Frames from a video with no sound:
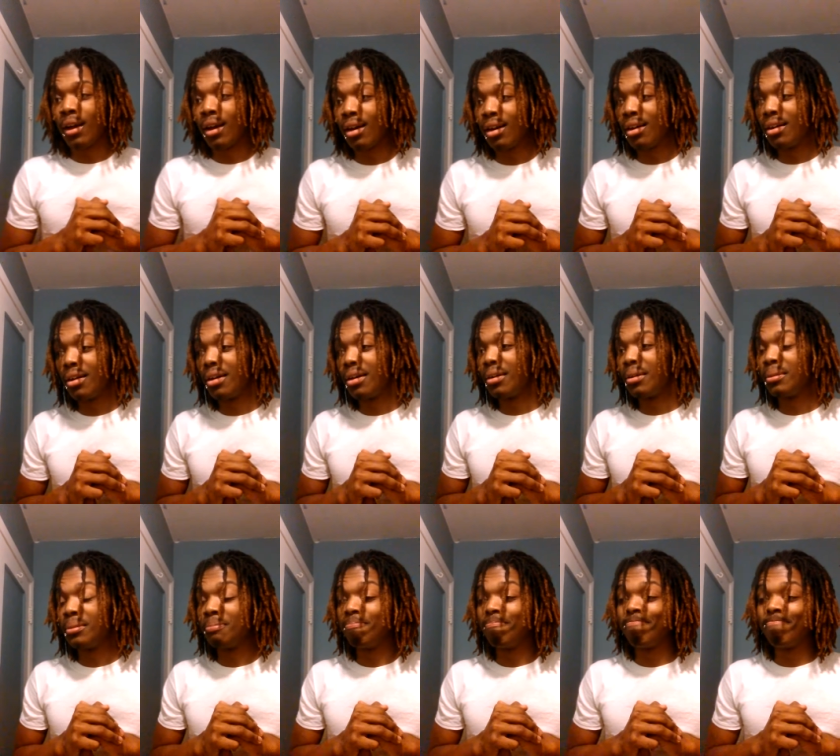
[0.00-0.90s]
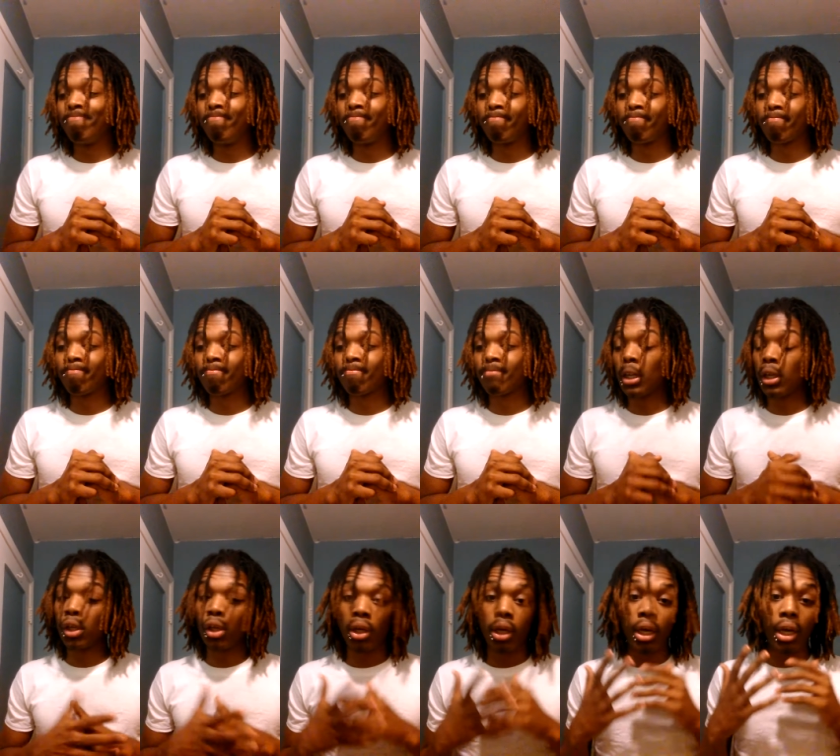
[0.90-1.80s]
Um,
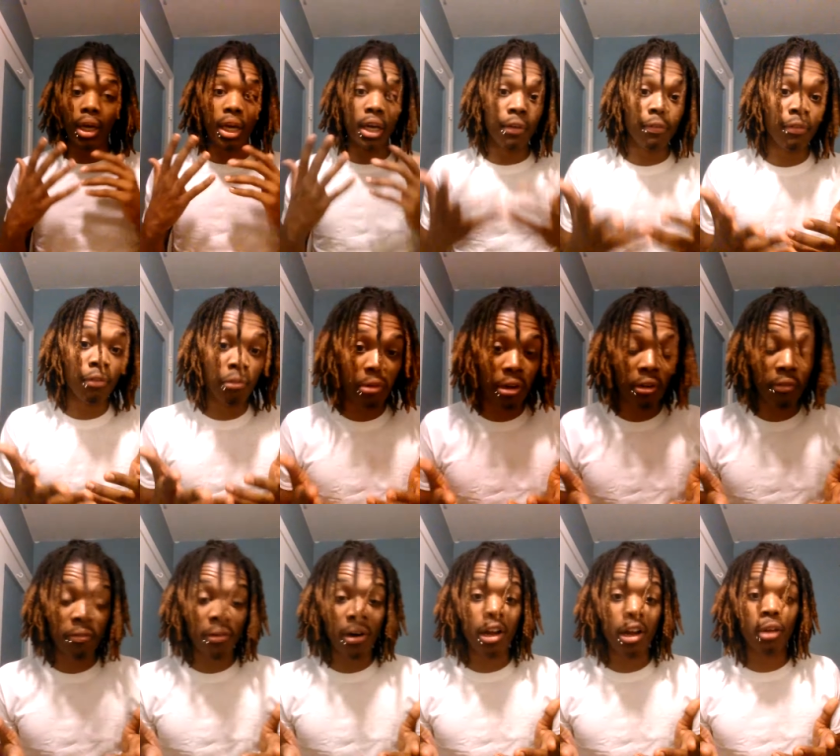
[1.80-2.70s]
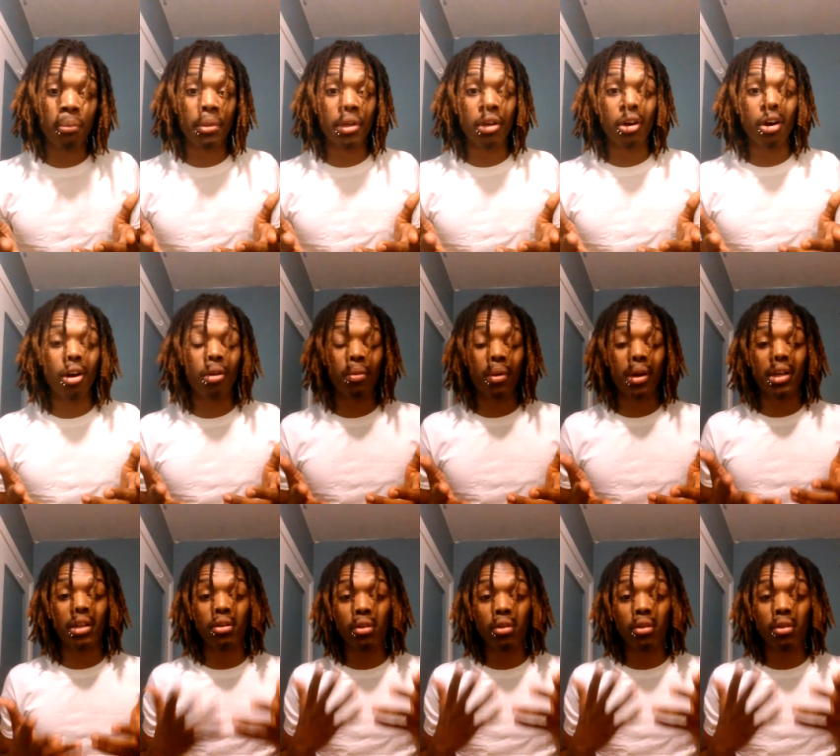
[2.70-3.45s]
if you ain't follow me already,